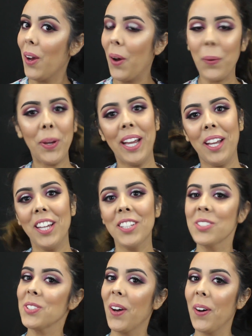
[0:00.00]
Okay,
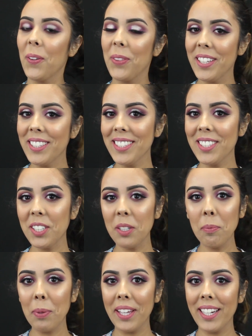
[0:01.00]
so this is the
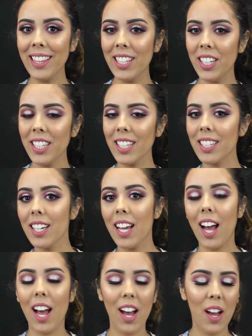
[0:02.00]
completed look.
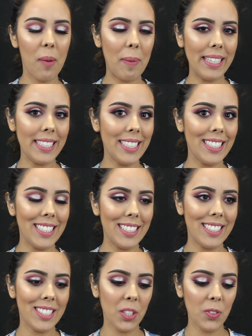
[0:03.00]
I did
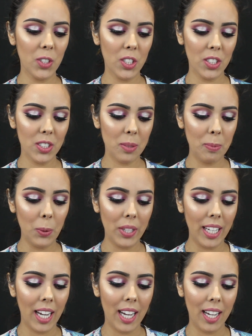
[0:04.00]
a silver
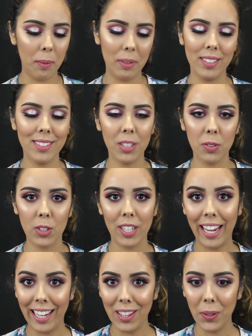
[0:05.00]
smoky eye, a silver
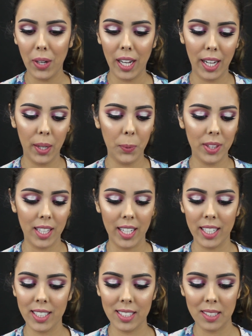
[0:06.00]
halo eye with
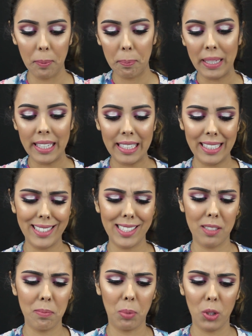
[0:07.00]
like a
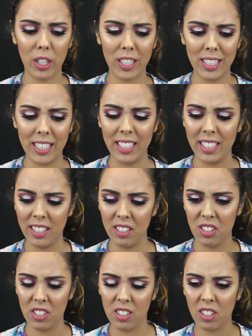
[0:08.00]
pinkish,
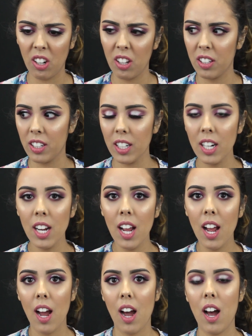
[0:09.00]
burgundy-ish color.
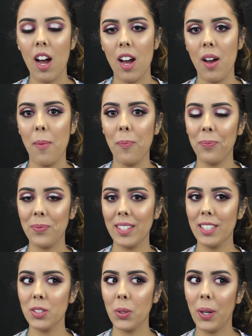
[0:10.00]

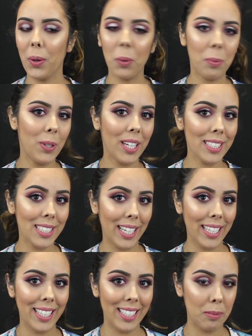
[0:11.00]
So I hope you guys
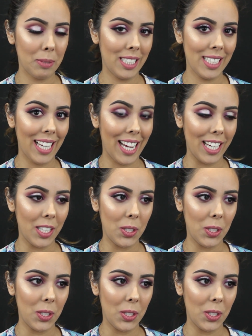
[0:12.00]
like it as much as I